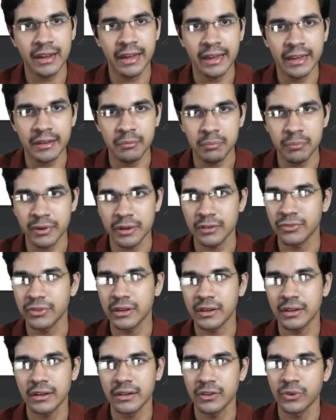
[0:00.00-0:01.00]
I
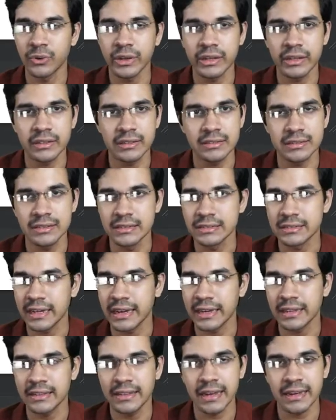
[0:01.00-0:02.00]
prefer doing this
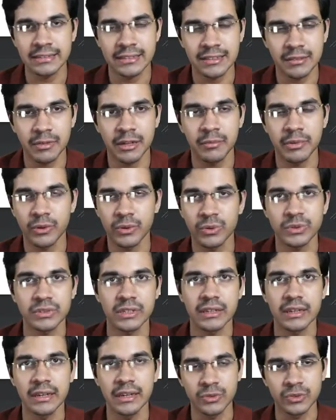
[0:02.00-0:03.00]
design in the XML because
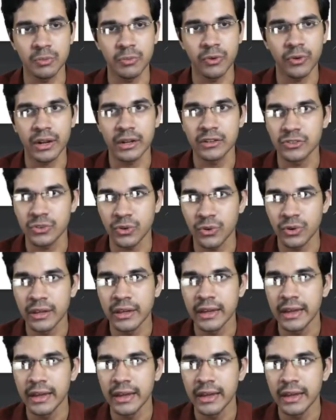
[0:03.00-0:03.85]
it gives more control.